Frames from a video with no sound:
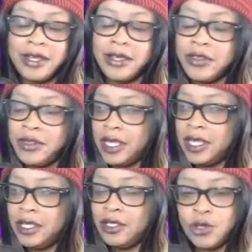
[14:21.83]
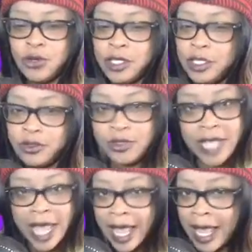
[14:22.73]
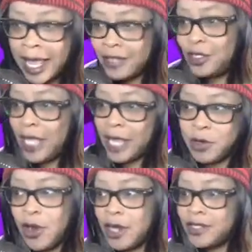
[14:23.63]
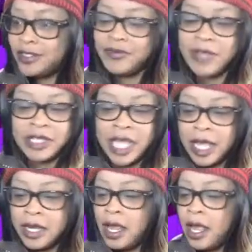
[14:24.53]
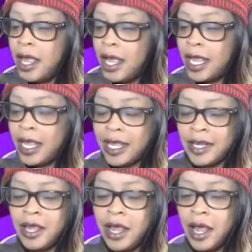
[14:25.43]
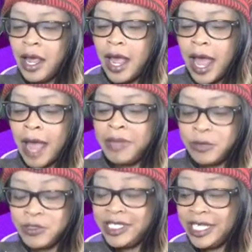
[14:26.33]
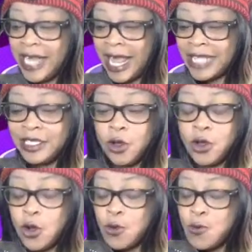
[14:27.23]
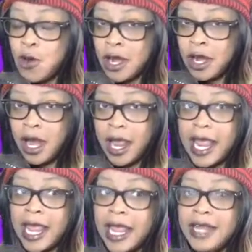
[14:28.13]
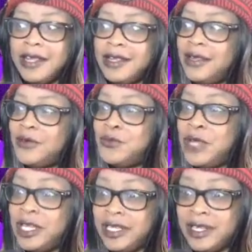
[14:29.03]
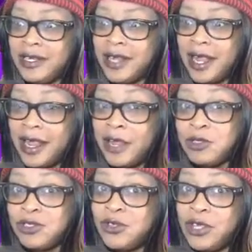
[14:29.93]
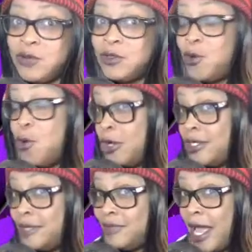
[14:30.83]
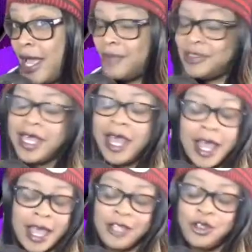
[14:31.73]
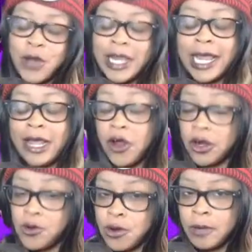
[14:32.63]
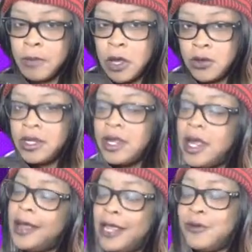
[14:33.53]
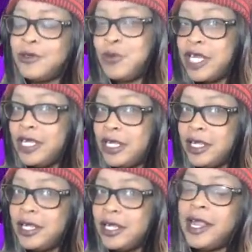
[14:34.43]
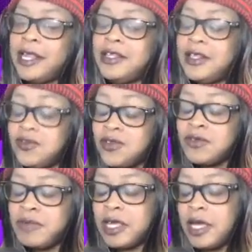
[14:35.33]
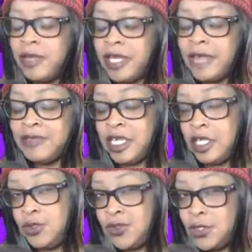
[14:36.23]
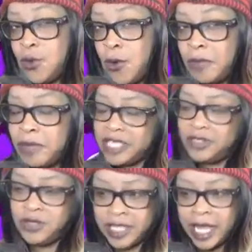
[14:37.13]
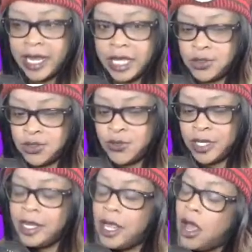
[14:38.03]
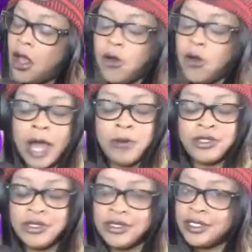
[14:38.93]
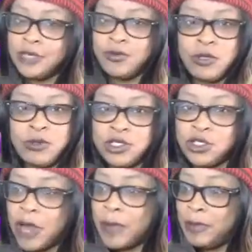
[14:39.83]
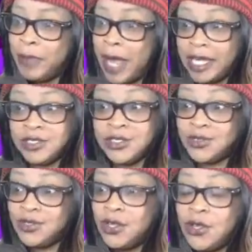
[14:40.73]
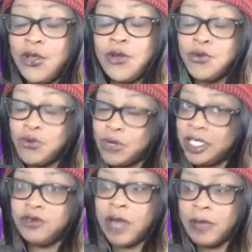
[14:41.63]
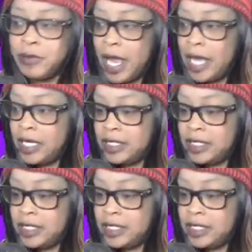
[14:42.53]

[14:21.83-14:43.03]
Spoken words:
the the little tag, the gamer cards and stuff like that. And I played with Sid Nasty on Cold War, and it was core sometimes, and I like hardcore mode. It was pretty good. It took me a couple of games to get used to core, but as soon as I got used to it, we were just dropping bodies, just really dropping bodies.